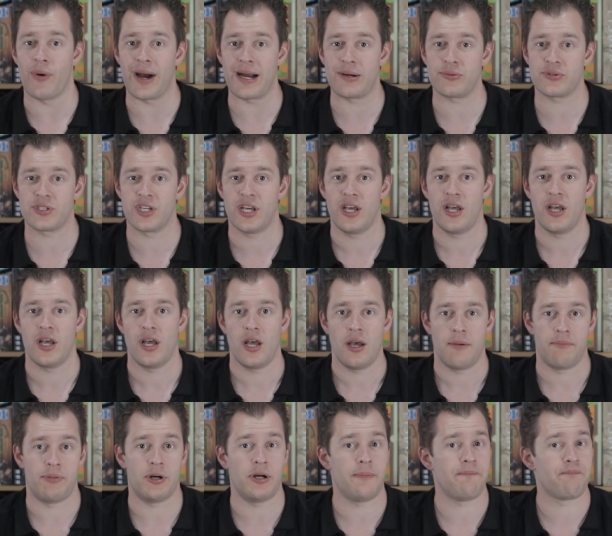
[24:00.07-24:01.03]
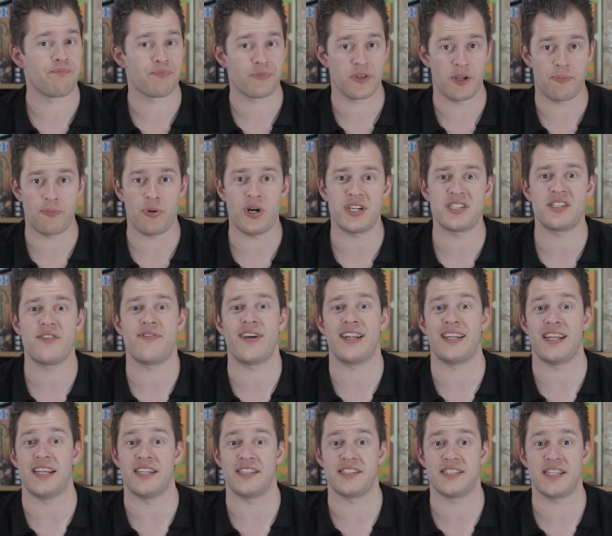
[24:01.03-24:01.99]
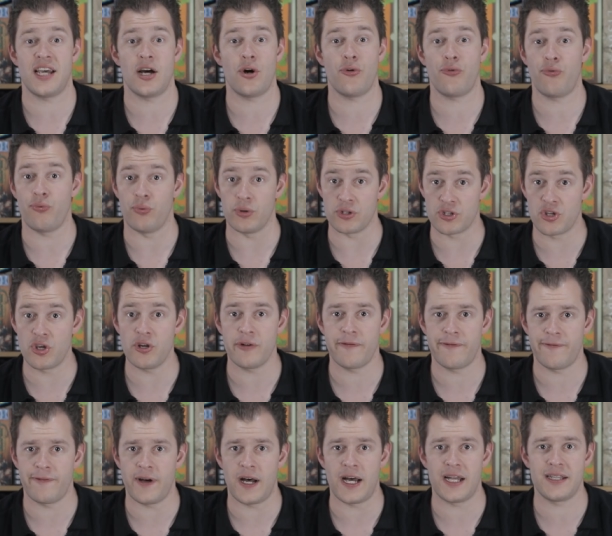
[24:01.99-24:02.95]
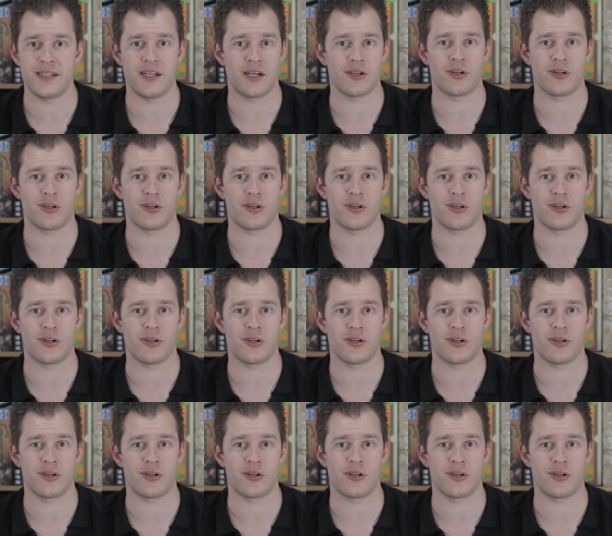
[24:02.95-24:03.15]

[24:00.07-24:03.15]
out. But the press event itself was good fun.